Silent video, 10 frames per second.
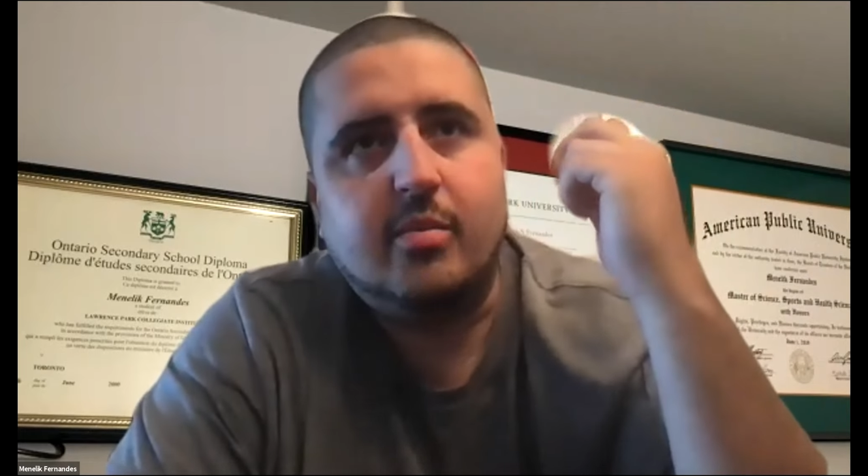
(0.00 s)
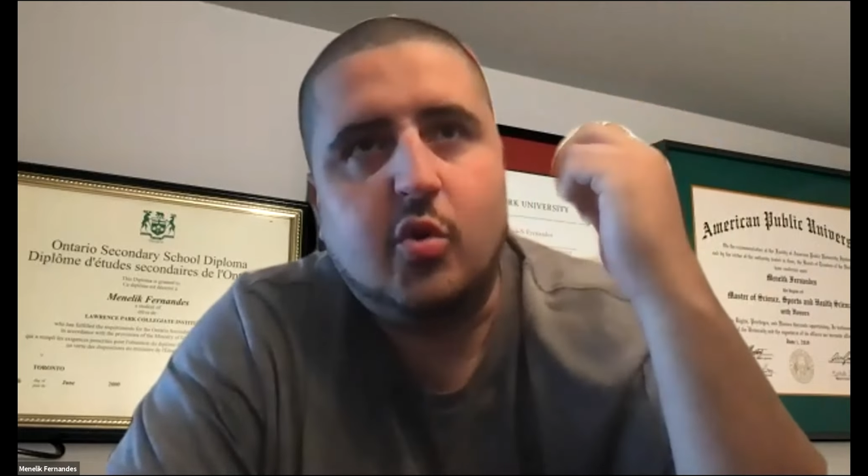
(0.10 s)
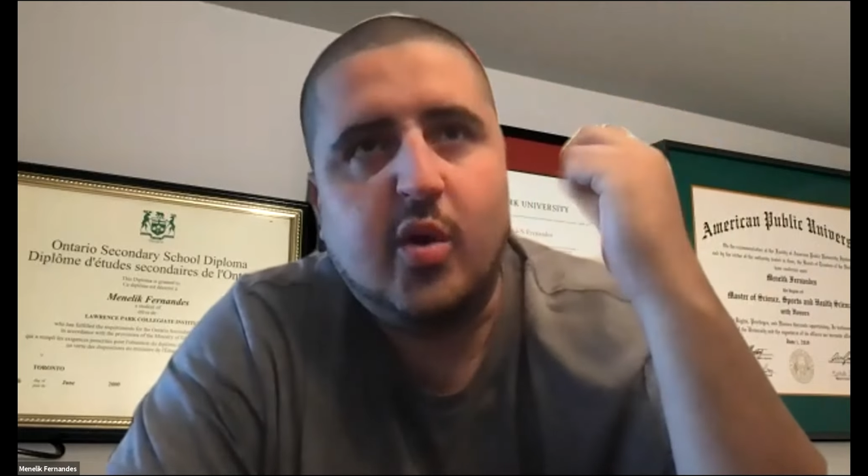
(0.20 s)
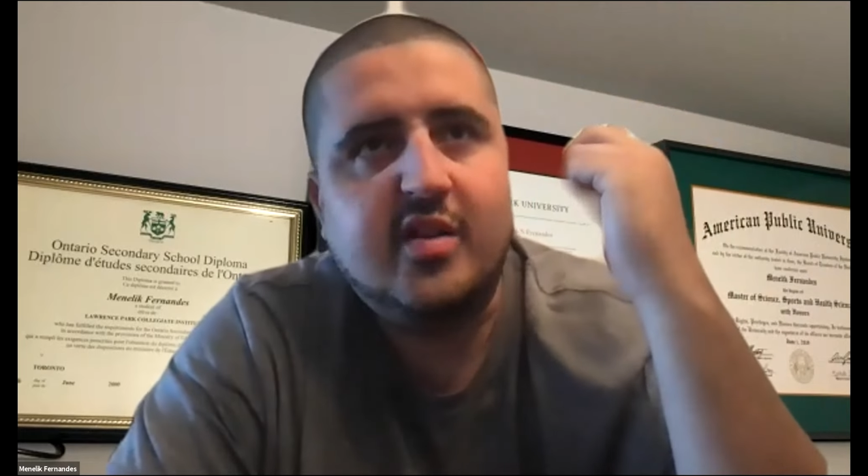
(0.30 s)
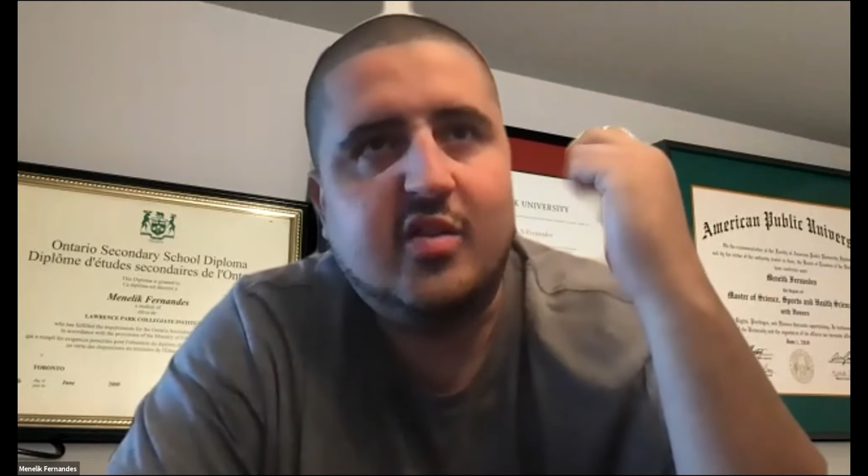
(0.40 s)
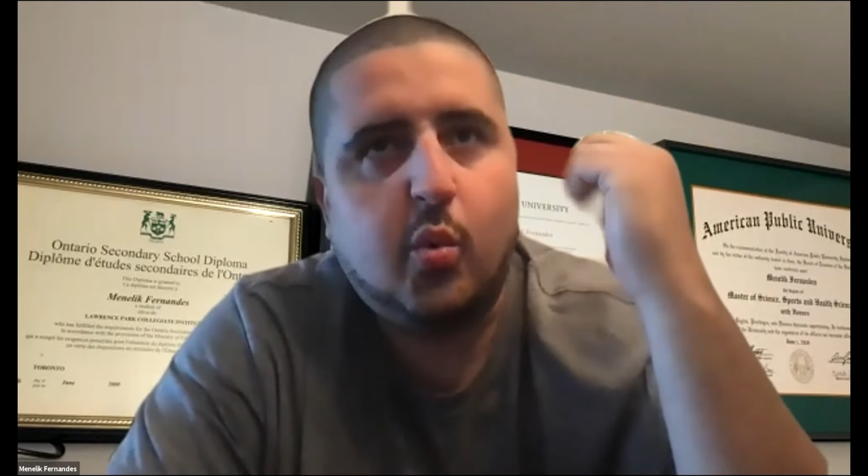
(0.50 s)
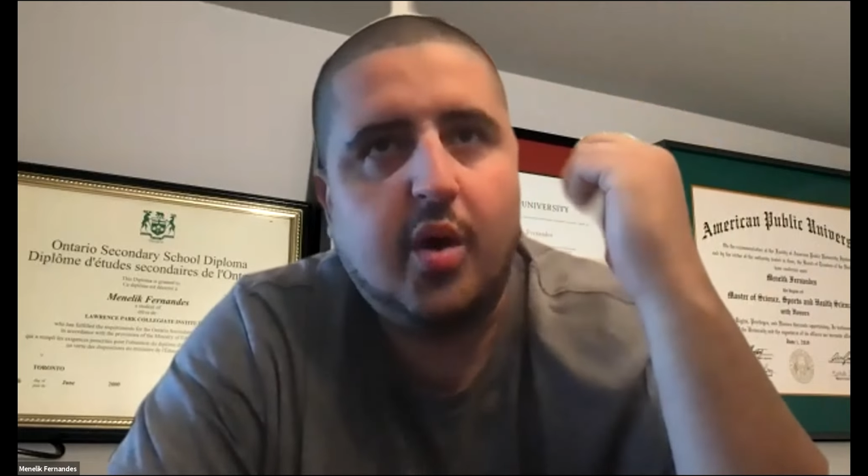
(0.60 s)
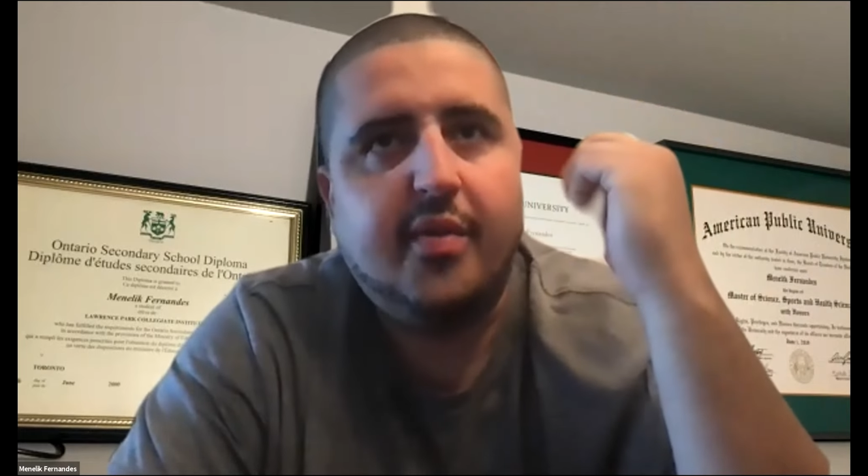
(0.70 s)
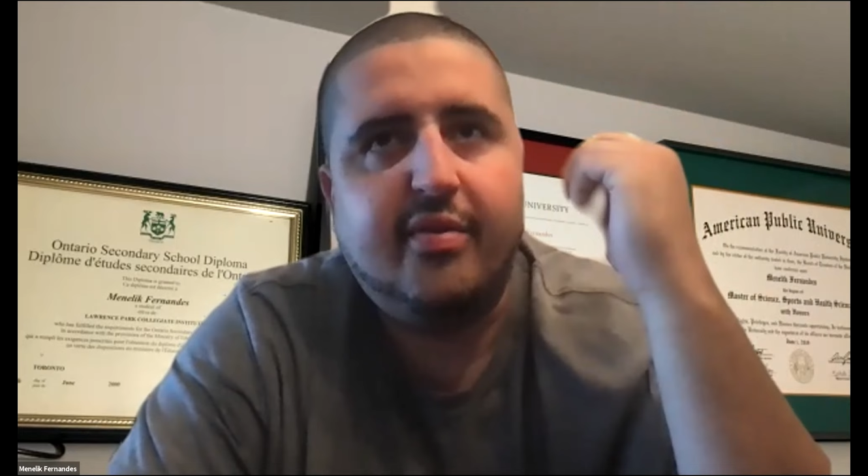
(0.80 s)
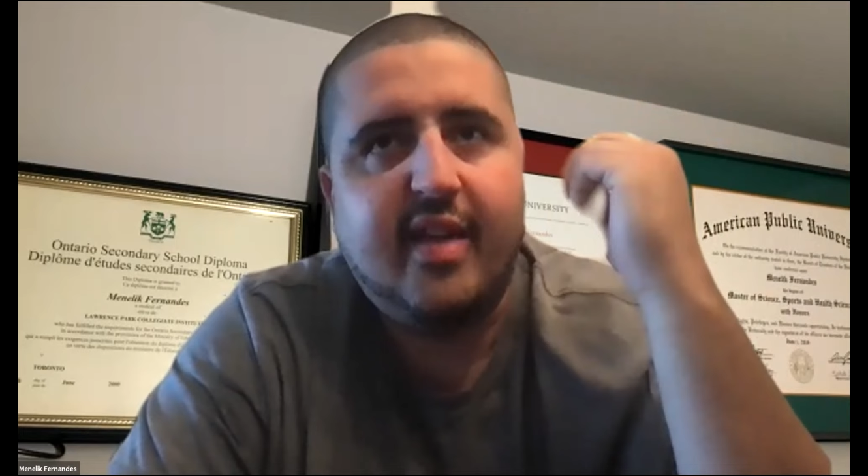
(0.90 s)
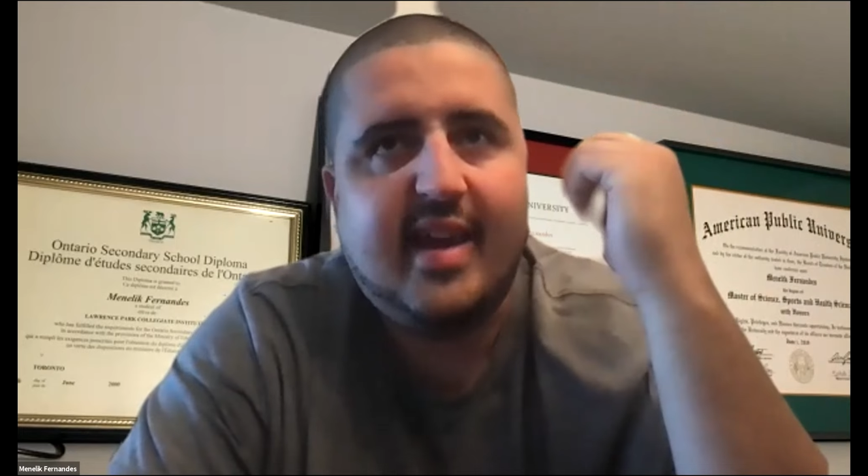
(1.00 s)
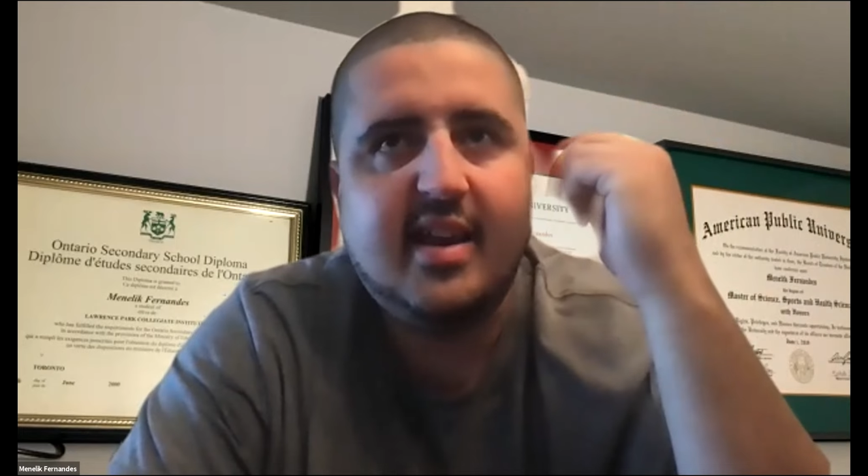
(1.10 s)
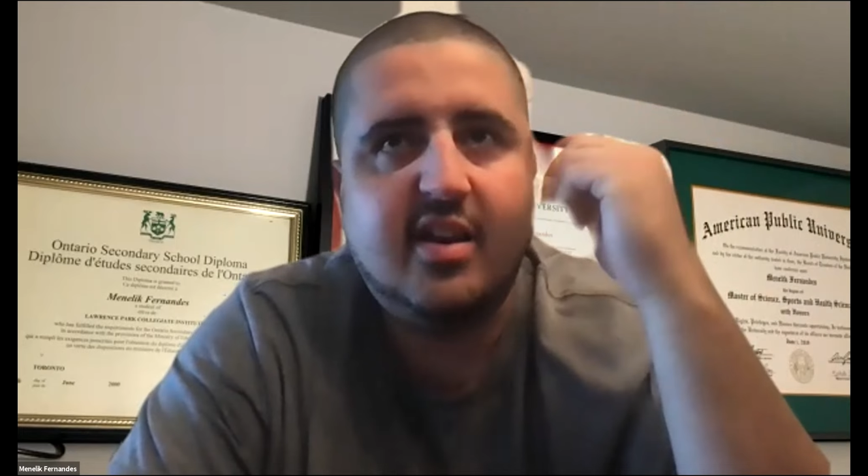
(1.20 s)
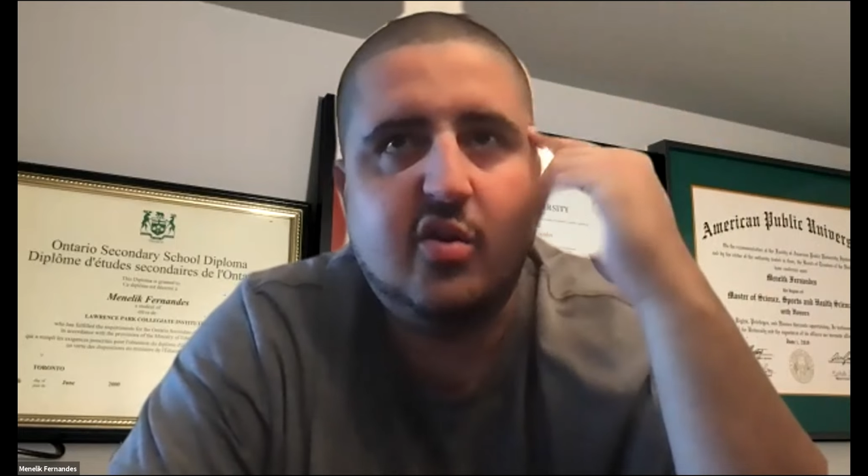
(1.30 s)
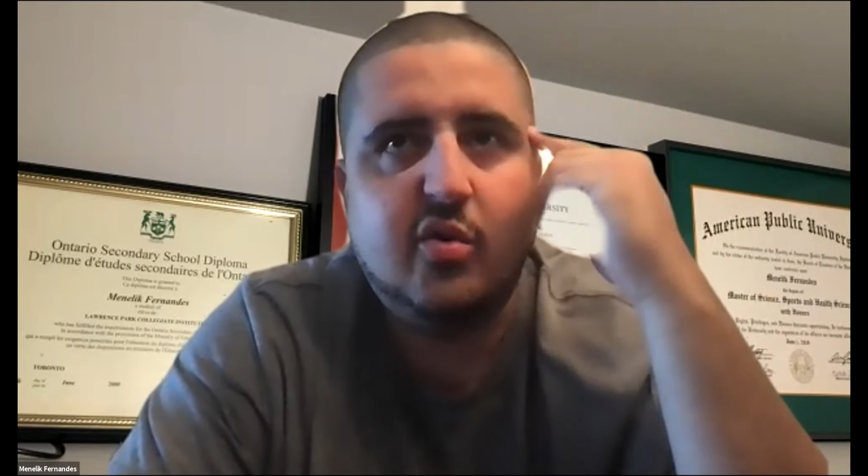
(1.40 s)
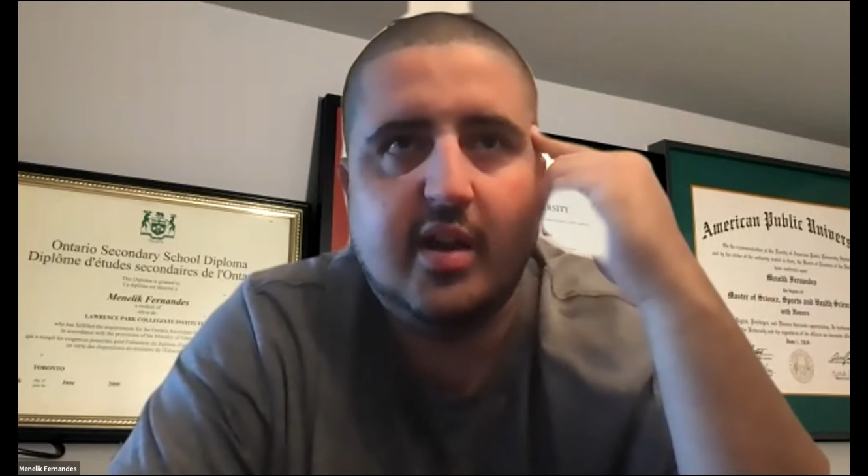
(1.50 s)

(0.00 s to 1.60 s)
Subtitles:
going to what they can do